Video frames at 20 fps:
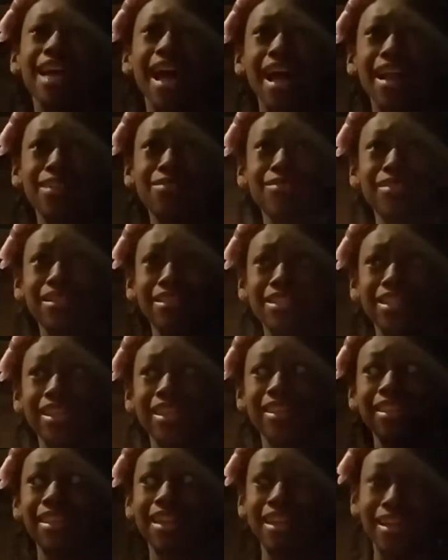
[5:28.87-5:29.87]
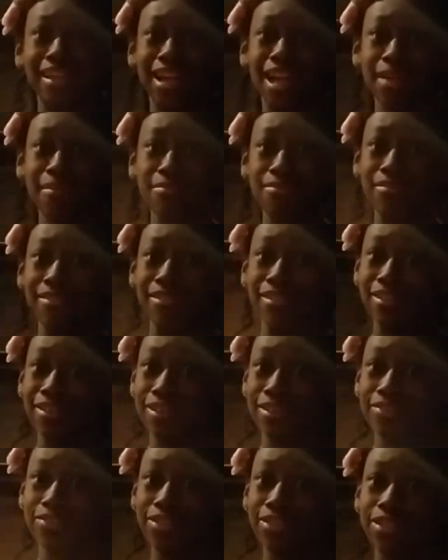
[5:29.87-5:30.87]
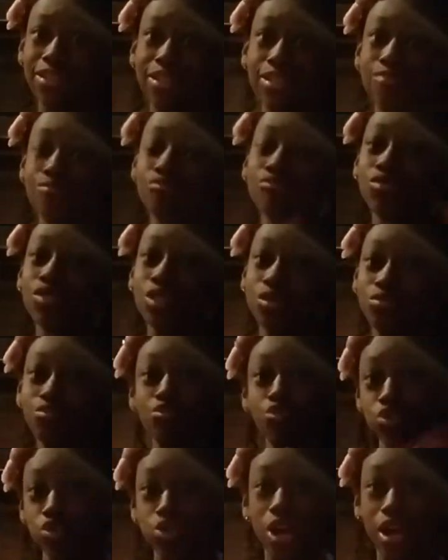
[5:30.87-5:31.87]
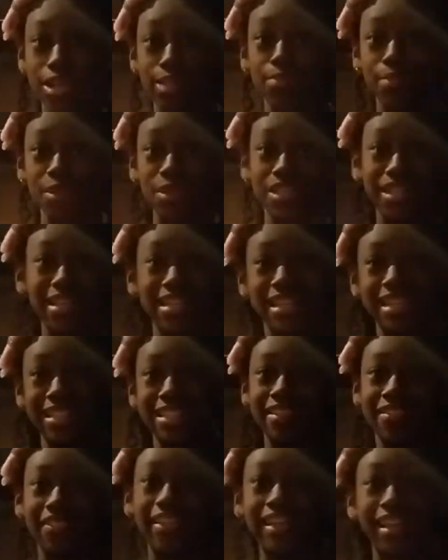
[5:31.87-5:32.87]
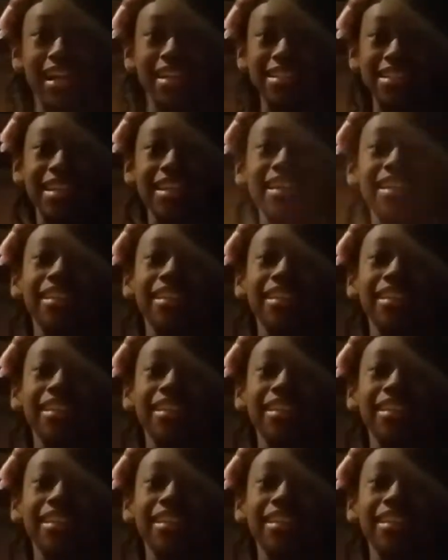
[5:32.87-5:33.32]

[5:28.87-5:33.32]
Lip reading: I just want to tell you that I'm not a very Crocs person. Definitely not.